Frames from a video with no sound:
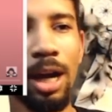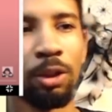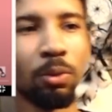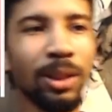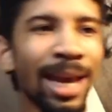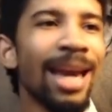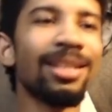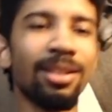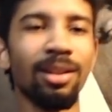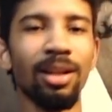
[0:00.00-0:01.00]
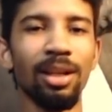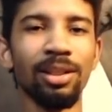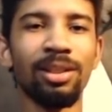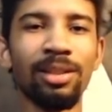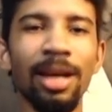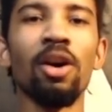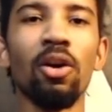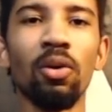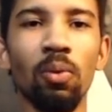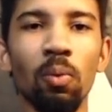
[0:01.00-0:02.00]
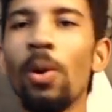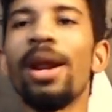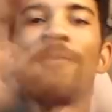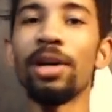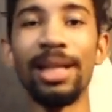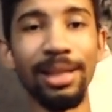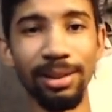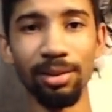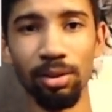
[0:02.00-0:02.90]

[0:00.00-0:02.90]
you can't sell whatever it is,